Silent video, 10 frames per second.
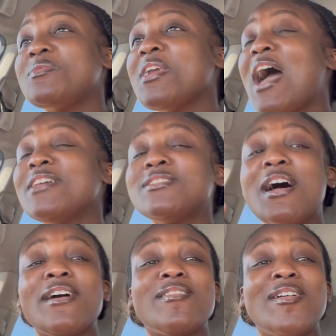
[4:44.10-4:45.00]
I
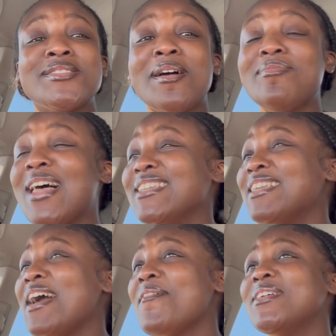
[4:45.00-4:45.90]
start, I am like,
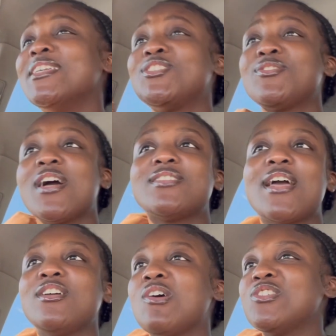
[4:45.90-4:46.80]
damn, in distress.
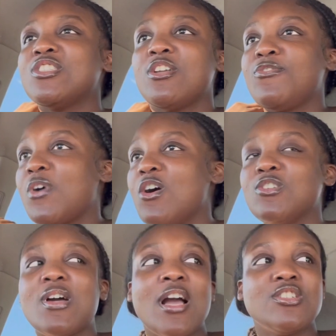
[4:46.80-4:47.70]
Like, you know, it's just a phone.
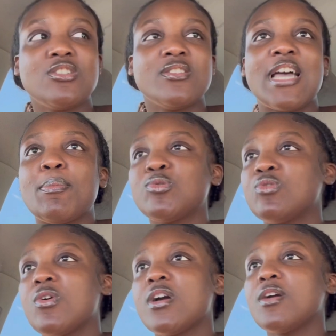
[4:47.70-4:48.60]
You know, I could just go to Apple
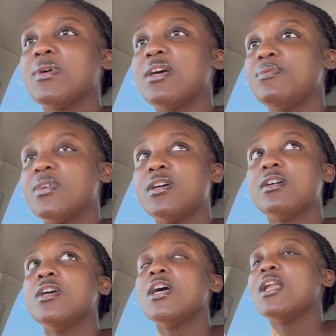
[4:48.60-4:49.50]
Store or
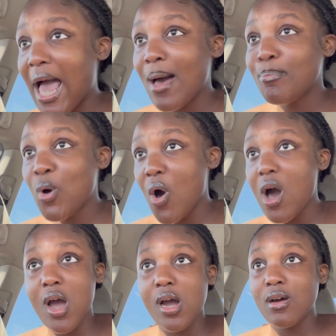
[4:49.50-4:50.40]
whatever. I'm
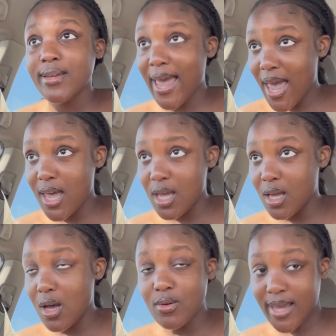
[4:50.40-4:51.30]
poor, okay,
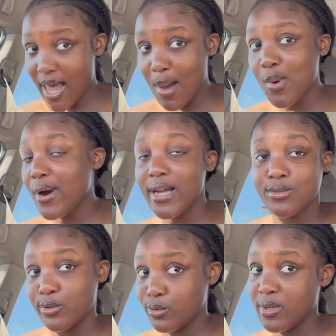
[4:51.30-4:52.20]
okay. I'm a
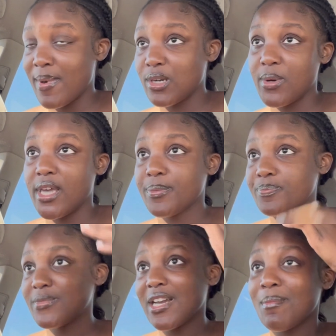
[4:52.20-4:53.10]
graduate student, by the way.
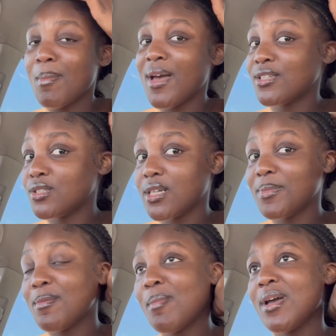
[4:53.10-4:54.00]
I got my master. I'm
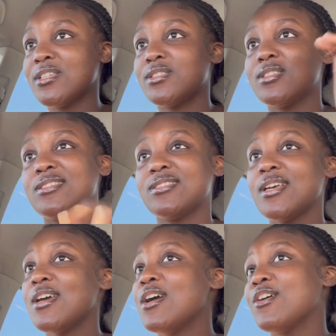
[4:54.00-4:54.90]
getting my master's.
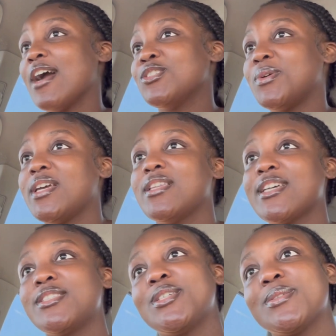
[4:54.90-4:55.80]
Graduate
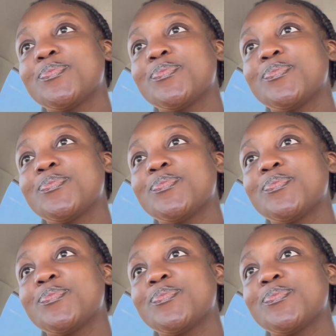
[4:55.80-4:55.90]
next year,